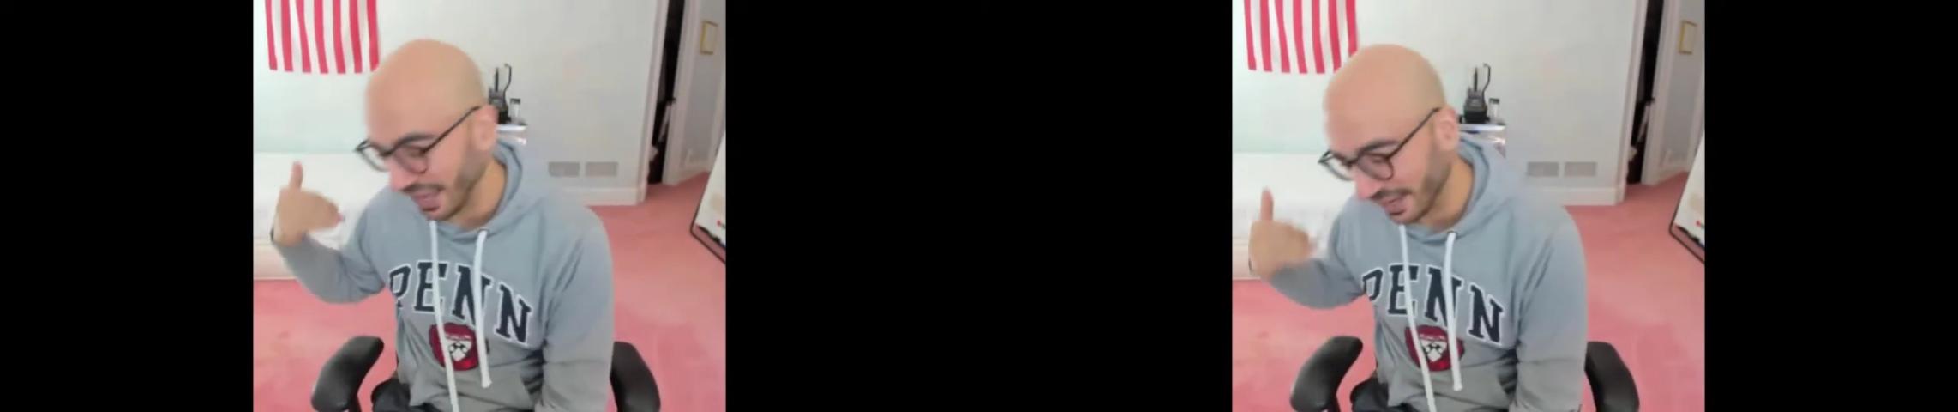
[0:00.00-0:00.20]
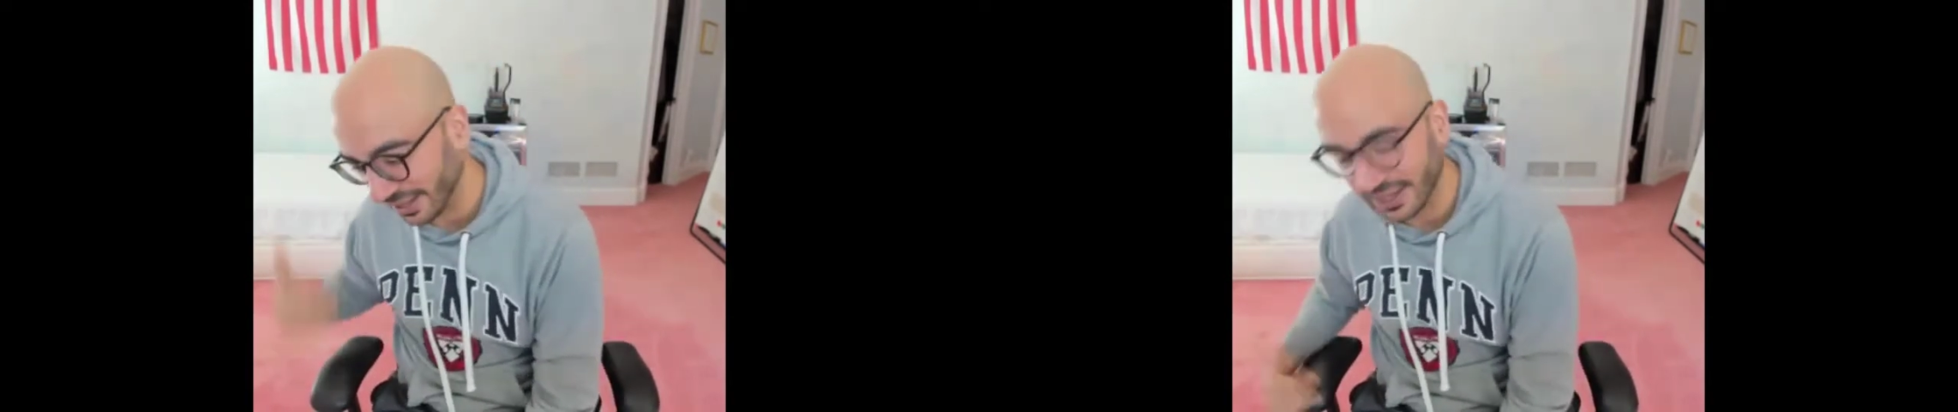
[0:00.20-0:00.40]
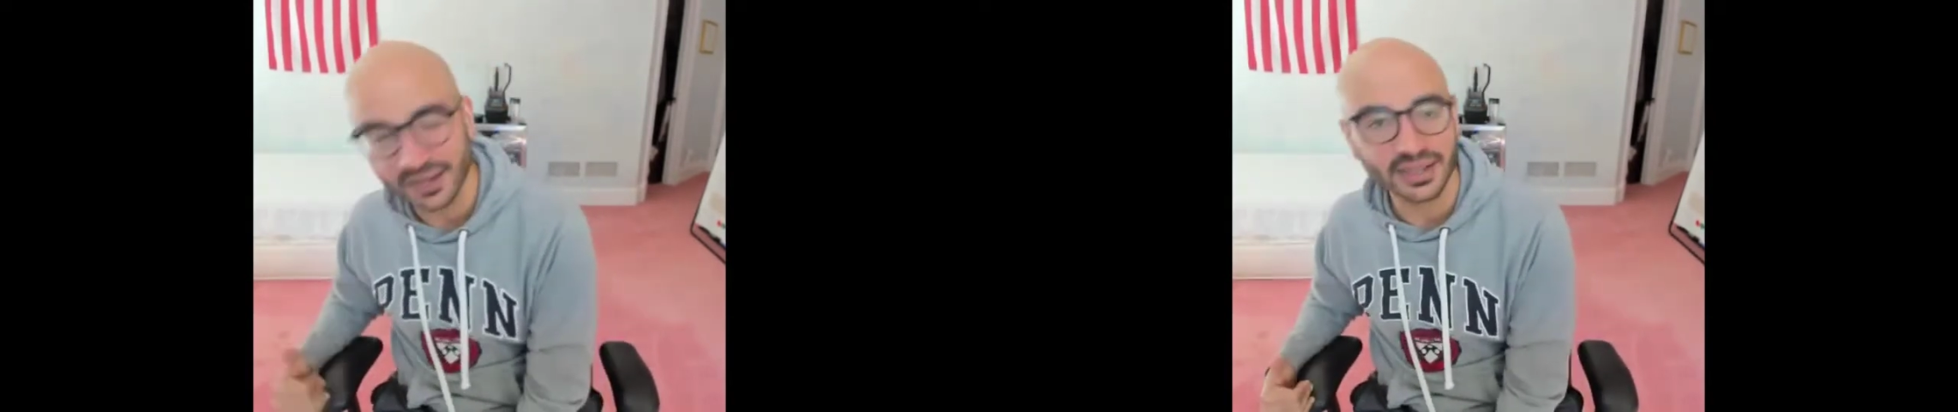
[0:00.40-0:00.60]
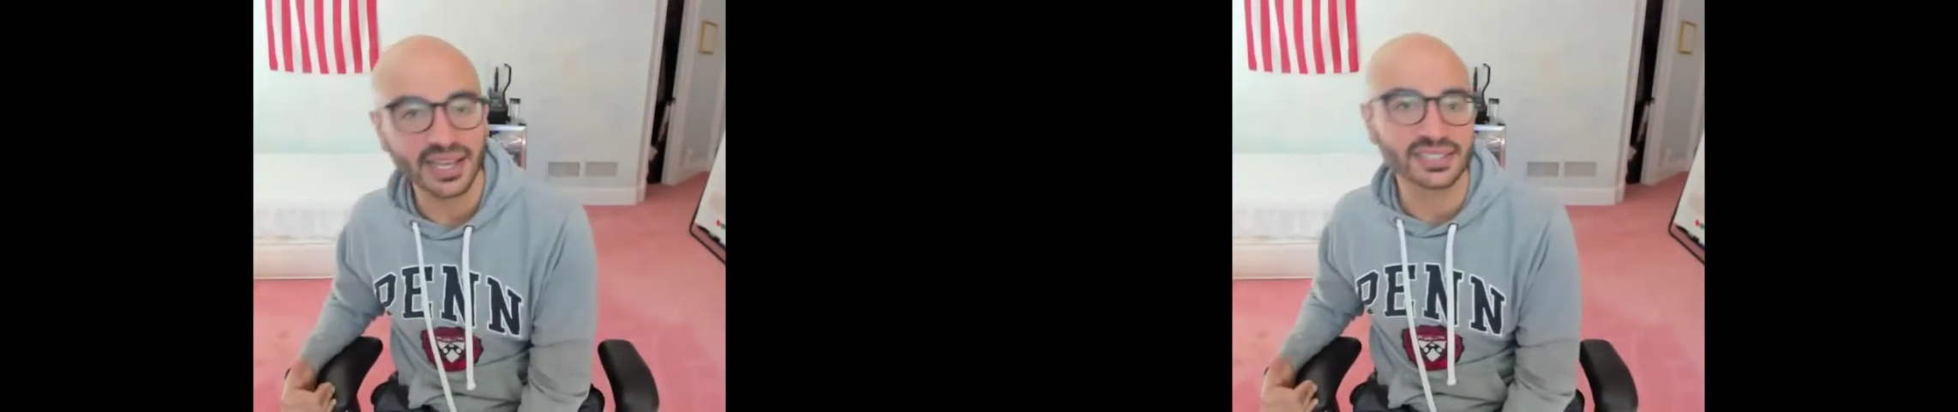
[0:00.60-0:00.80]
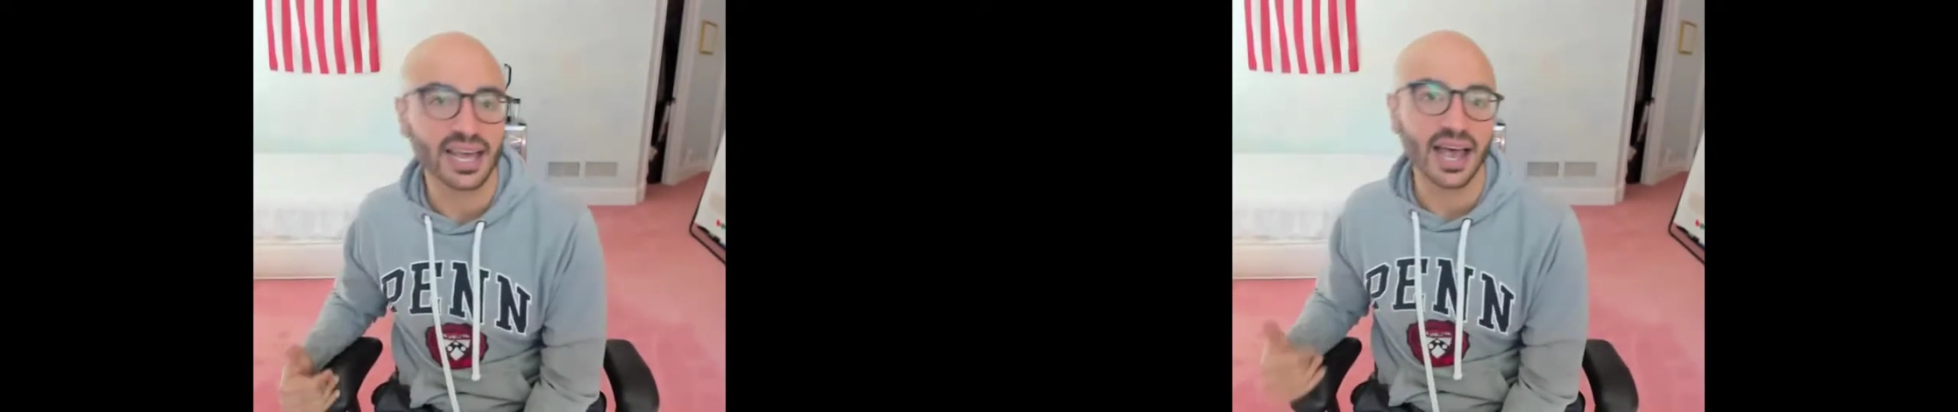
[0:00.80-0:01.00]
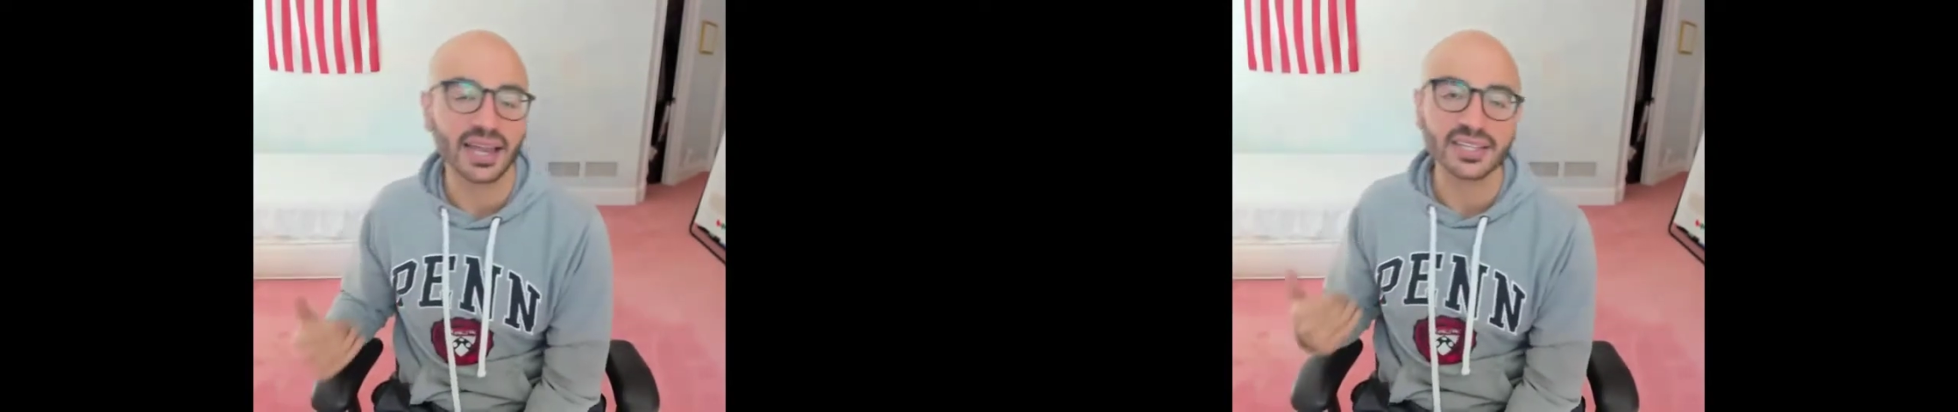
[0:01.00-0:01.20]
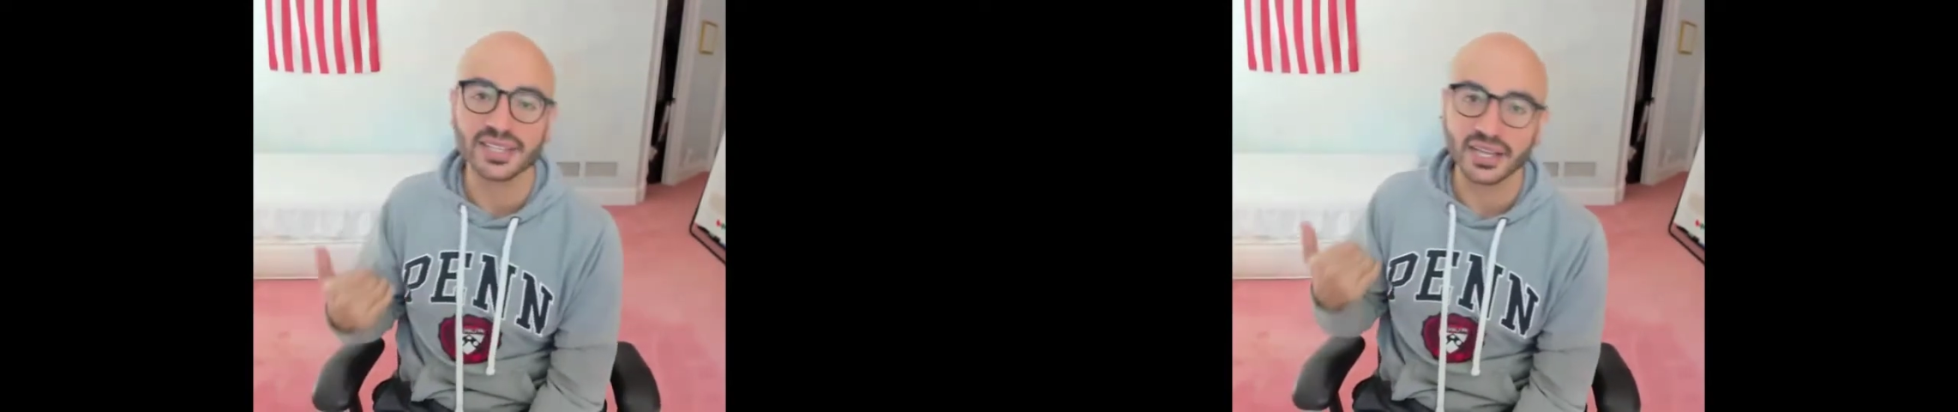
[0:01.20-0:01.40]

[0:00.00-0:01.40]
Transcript: and clinical anxieties